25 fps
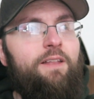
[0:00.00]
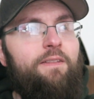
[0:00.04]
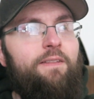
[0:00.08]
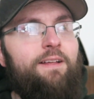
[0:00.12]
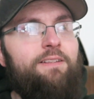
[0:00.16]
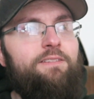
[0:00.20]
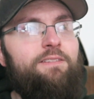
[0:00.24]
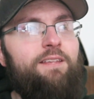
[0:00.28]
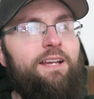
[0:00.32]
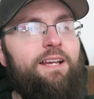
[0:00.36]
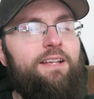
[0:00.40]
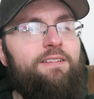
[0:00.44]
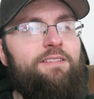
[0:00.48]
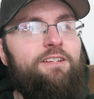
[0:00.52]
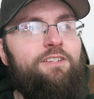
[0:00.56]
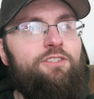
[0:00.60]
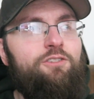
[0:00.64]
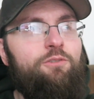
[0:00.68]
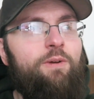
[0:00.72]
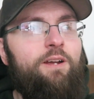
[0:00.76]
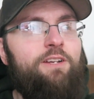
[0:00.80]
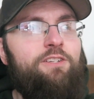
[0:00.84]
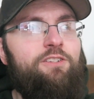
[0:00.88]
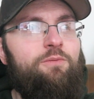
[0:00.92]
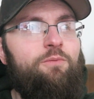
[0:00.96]
That's like a
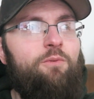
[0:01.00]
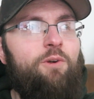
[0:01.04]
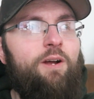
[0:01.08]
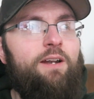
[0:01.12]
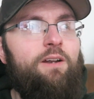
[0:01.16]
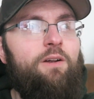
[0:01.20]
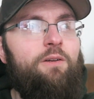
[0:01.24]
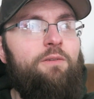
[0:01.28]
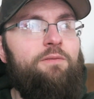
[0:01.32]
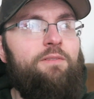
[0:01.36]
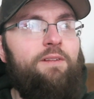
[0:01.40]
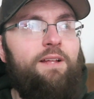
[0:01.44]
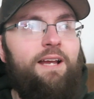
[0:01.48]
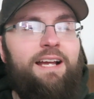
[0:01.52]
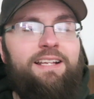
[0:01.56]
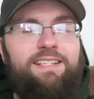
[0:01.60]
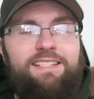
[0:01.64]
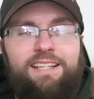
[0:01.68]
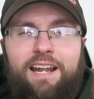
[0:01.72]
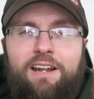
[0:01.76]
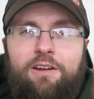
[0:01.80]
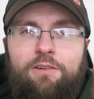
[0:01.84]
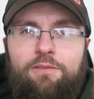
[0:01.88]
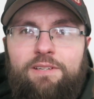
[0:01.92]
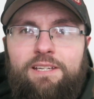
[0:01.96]
situation where I don't, like I
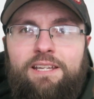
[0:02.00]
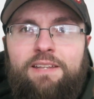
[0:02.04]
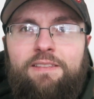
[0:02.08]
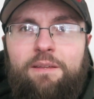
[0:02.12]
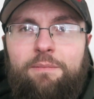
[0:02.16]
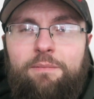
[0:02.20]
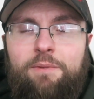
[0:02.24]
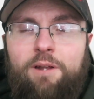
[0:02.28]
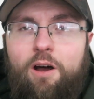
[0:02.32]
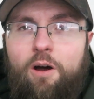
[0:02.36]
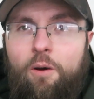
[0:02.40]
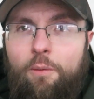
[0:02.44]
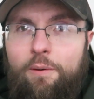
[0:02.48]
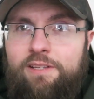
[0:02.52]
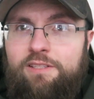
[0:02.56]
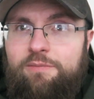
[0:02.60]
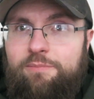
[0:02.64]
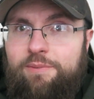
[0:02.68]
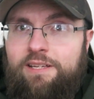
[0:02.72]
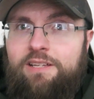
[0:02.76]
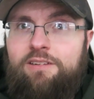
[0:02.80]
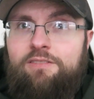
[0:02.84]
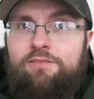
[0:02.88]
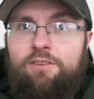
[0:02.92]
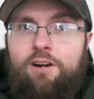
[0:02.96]
said, I don't need them to always
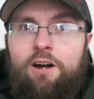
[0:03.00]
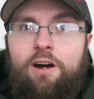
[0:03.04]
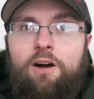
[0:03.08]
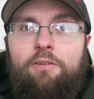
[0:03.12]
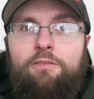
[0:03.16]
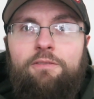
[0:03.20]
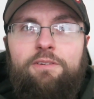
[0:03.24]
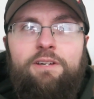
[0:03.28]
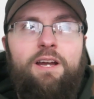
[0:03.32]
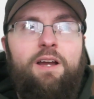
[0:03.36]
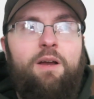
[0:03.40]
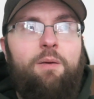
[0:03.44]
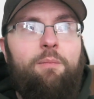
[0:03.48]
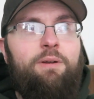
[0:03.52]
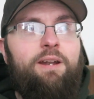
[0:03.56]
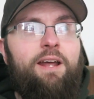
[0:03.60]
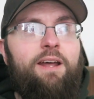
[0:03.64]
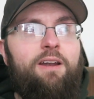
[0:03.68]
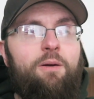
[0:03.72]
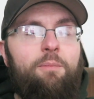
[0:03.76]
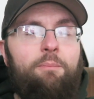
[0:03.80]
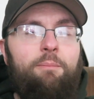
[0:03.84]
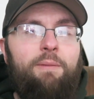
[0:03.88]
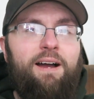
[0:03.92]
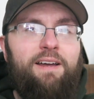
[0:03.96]
be involved, but I
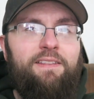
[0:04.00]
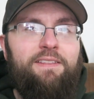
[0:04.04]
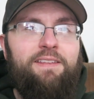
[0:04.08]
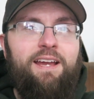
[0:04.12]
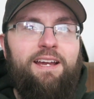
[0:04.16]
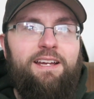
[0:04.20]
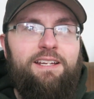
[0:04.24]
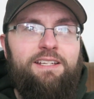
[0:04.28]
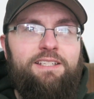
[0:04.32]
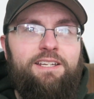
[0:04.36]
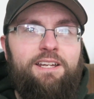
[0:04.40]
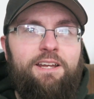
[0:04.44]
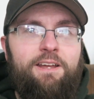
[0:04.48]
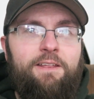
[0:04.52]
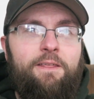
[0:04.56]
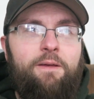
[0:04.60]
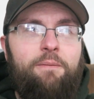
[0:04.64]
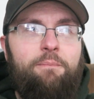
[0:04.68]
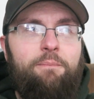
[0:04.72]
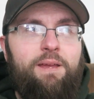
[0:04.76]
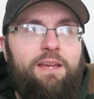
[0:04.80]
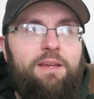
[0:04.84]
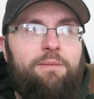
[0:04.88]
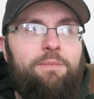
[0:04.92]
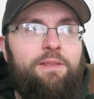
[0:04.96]
don't mind the idea
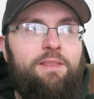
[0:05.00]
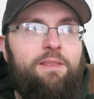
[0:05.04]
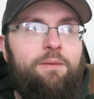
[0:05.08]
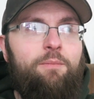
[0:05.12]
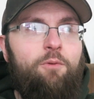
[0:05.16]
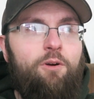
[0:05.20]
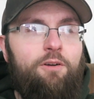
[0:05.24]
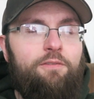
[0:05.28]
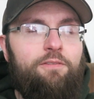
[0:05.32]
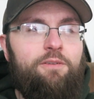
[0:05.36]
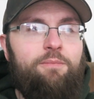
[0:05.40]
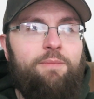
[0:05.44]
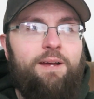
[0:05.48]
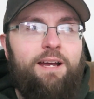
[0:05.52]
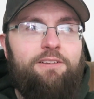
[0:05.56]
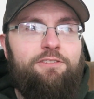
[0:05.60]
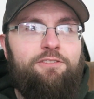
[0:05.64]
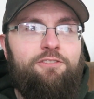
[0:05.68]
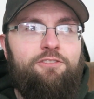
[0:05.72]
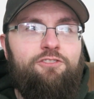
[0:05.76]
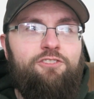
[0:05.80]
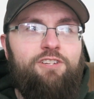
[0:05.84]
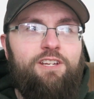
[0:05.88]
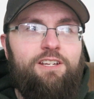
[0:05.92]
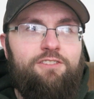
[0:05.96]
that maybe the Morphin
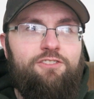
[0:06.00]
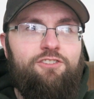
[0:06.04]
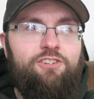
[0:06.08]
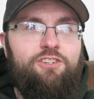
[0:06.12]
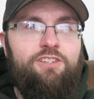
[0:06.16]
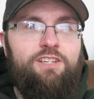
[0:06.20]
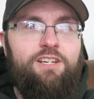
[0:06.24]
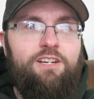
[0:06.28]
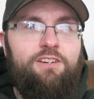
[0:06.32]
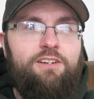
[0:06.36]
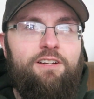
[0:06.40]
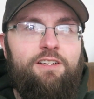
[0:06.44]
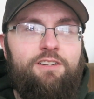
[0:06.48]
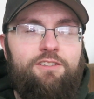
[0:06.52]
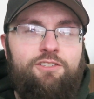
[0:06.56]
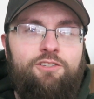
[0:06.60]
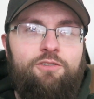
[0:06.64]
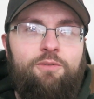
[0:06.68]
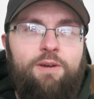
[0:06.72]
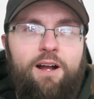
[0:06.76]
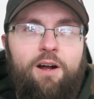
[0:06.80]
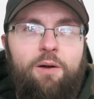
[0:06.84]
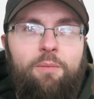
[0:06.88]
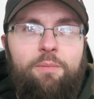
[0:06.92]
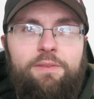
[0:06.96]
Masters engineered it
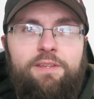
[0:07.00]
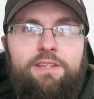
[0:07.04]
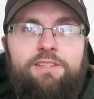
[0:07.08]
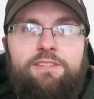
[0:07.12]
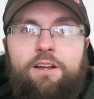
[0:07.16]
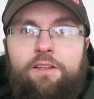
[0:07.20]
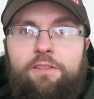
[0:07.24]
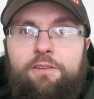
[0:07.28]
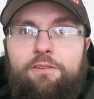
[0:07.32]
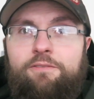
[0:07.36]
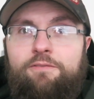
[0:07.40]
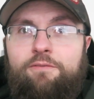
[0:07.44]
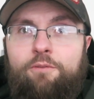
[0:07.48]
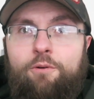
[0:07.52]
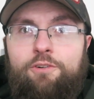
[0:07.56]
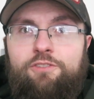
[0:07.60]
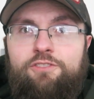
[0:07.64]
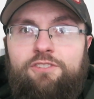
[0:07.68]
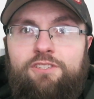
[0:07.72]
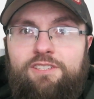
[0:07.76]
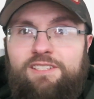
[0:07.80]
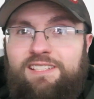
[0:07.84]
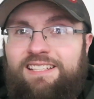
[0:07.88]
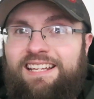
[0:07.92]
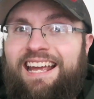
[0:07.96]
to help these other
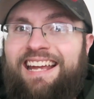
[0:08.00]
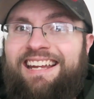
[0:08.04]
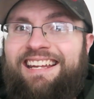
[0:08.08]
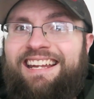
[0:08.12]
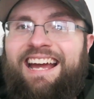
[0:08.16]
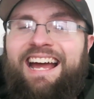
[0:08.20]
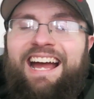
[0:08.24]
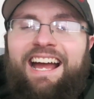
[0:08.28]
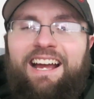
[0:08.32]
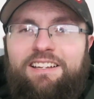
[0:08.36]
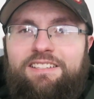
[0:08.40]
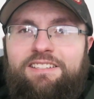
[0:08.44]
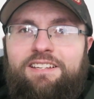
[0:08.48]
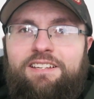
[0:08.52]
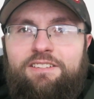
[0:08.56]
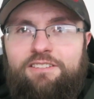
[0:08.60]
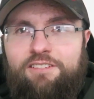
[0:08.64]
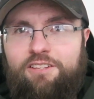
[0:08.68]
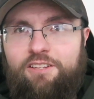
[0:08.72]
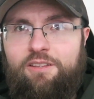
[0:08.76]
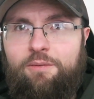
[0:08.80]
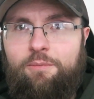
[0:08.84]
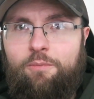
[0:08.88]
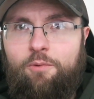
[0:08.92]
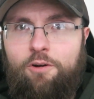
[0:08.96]
forces gain access
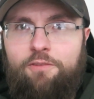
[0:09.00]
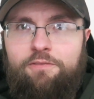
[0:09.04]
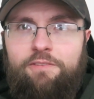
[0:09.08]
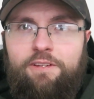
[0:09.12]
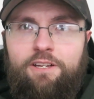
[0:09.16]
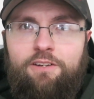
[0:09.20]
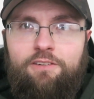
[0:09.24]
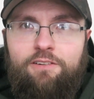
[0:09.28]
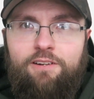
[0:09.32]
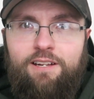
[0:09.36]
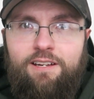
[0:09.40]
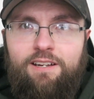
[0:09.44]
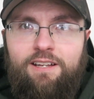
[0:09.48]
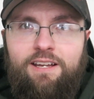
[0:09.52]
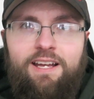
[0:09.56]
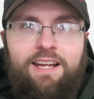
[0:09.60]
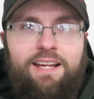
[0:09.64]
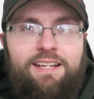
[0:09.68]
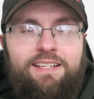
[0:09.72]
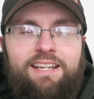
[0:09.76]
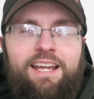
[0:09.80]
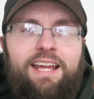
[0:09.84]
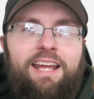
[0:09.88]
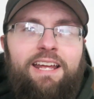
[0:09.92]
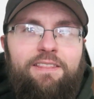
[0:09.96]
to the morphing grid
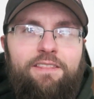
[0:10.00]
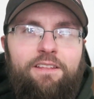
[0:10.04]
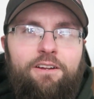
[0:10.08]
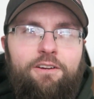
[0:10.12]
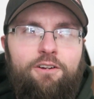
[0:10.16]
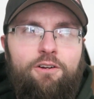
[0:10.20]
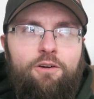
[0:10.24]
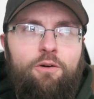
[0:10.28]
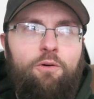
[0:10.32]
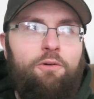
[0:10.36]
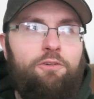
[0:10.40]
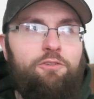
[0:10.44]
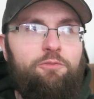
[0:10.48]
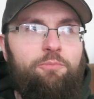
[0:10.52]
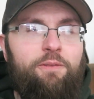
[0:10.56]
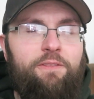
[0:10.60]
to aid their goals.